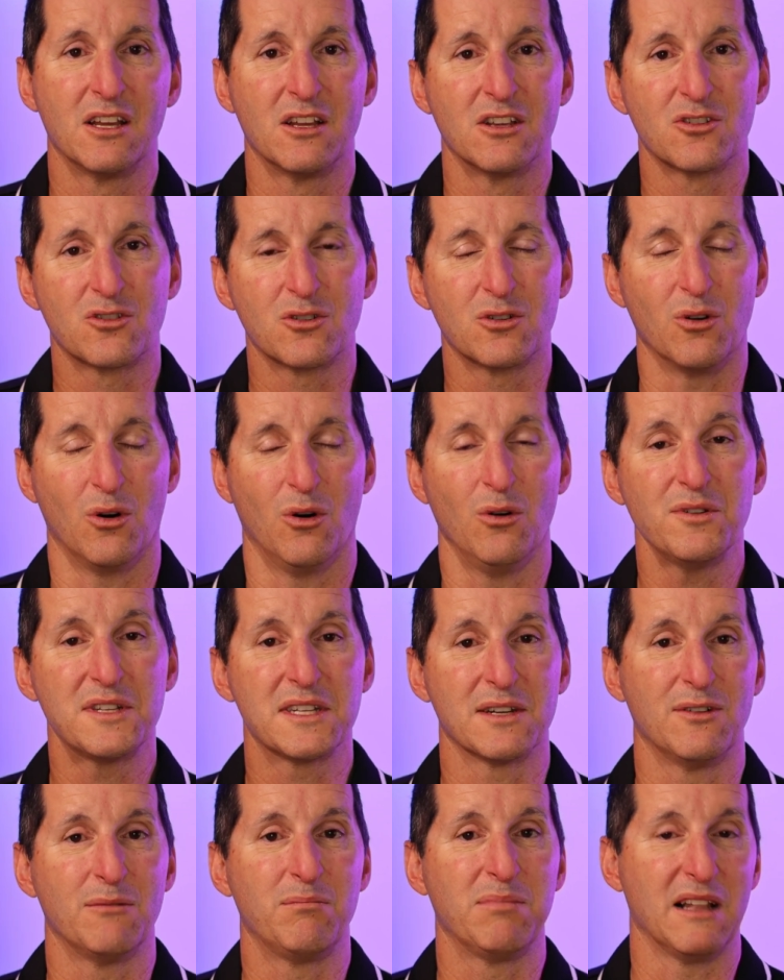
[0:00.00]
should
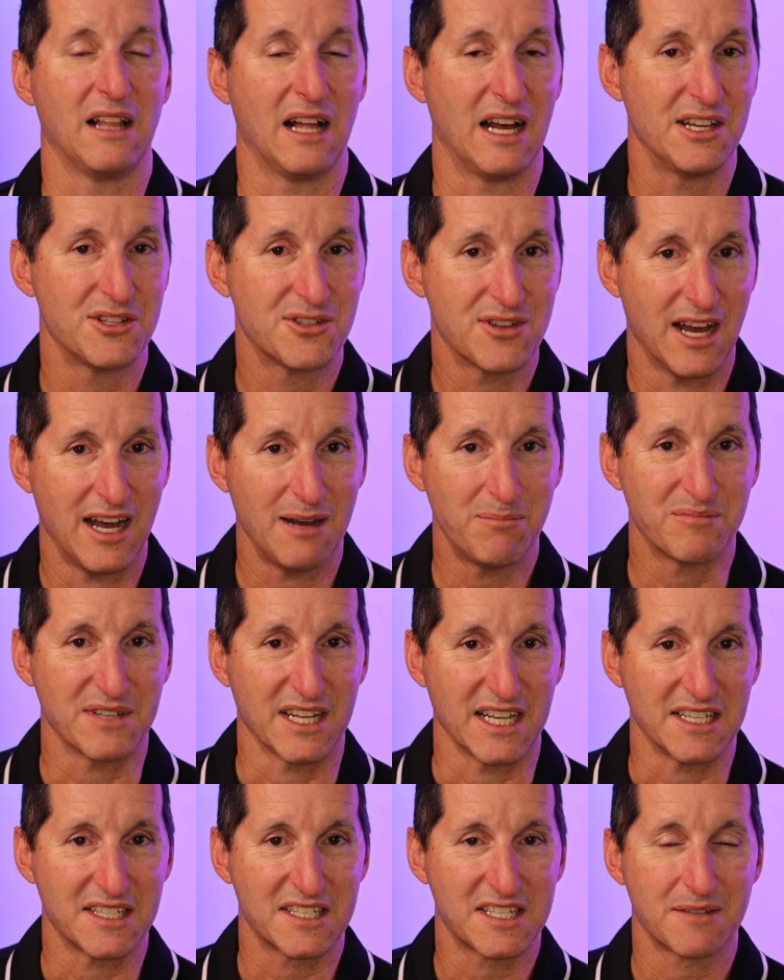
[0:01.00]
also apply to
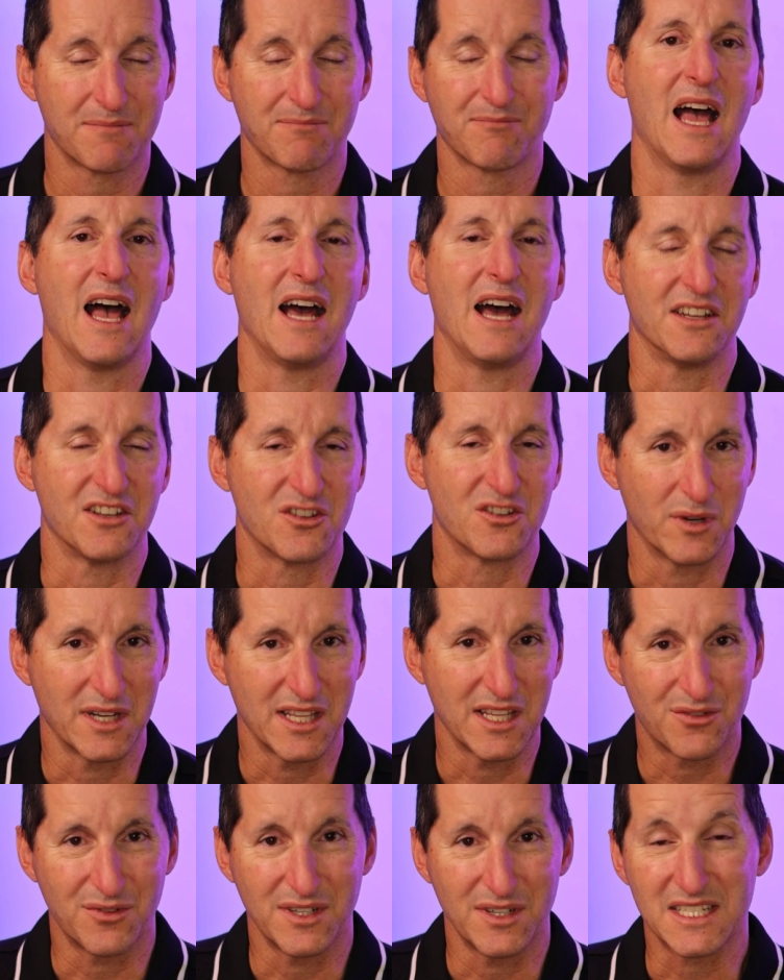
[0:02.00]
updates. And in
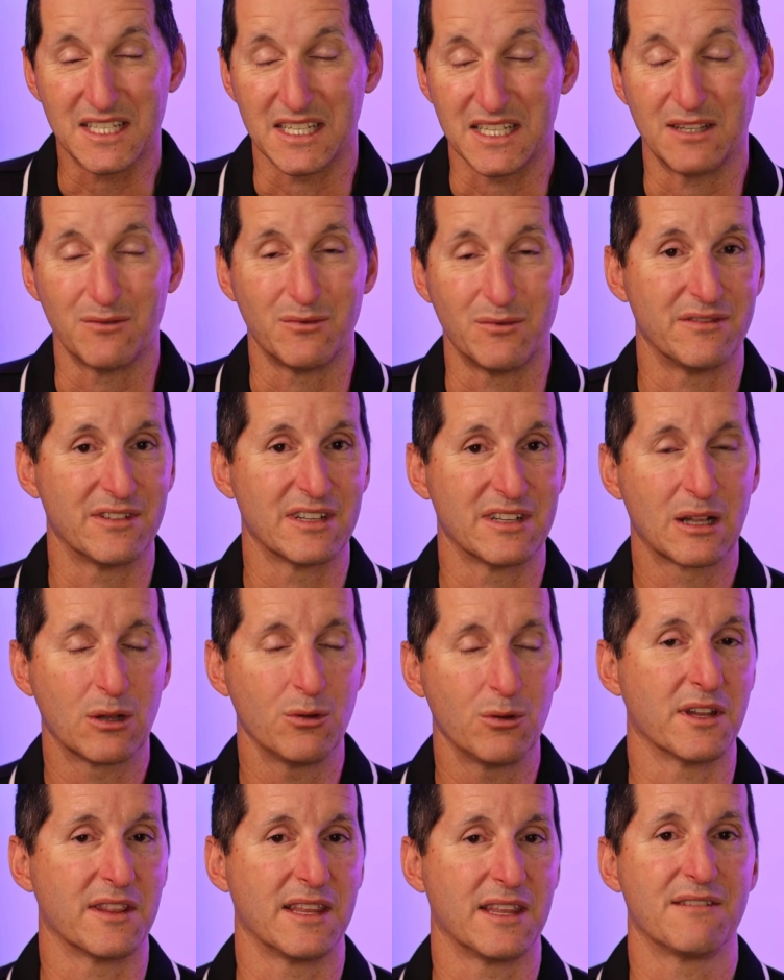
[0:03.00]
23C, we've
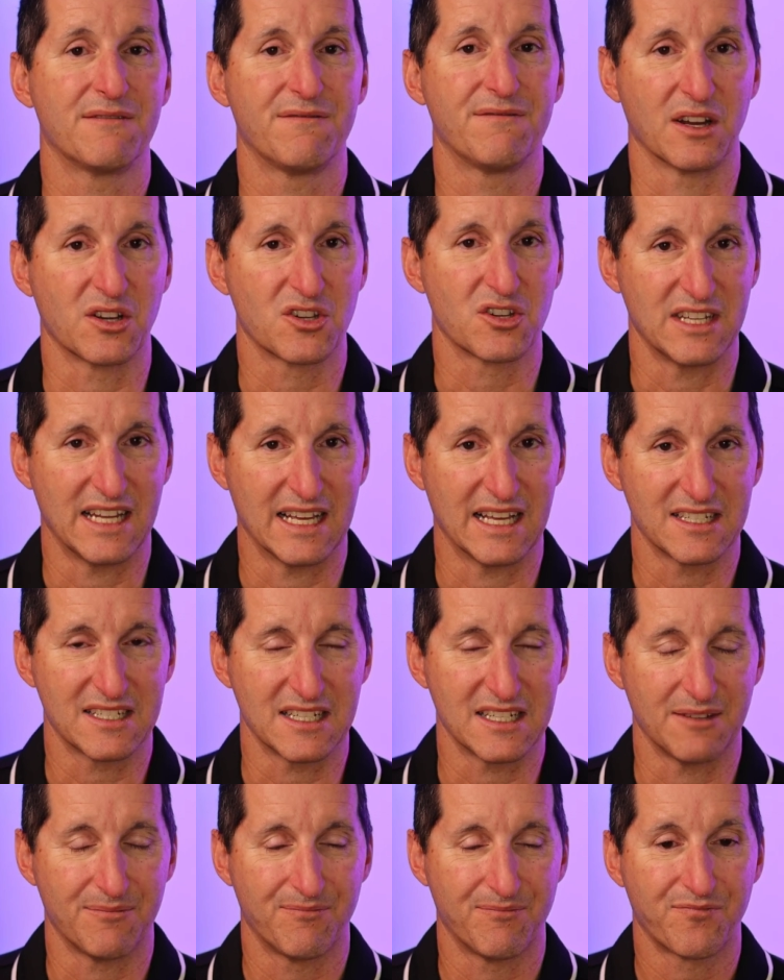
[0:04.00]
included that
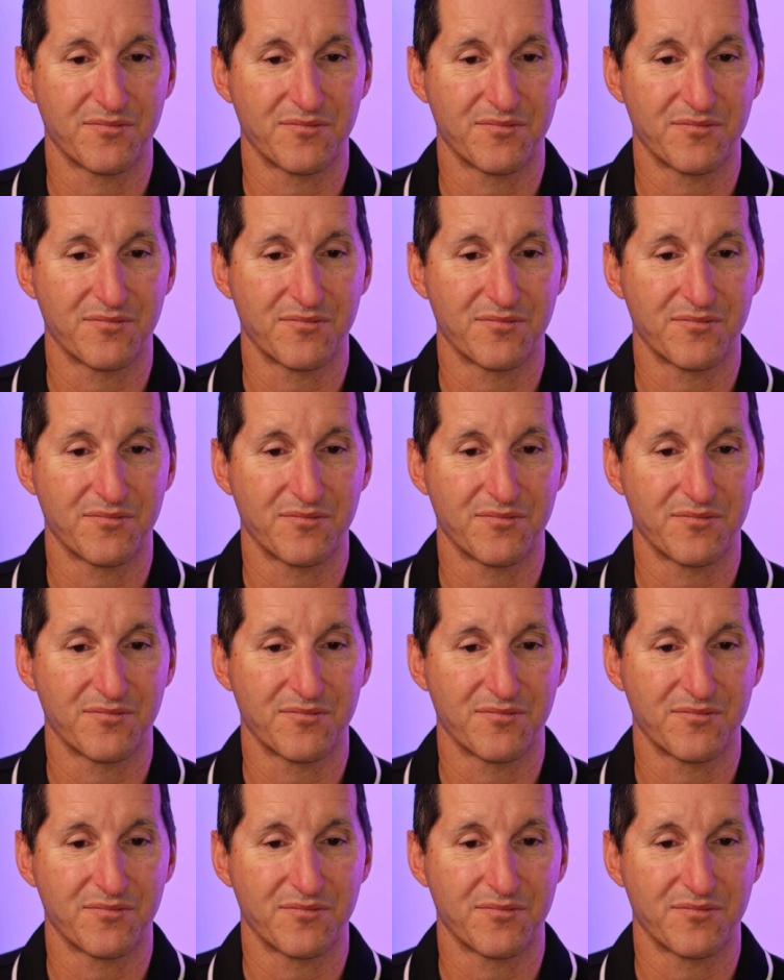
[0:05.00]
functionality.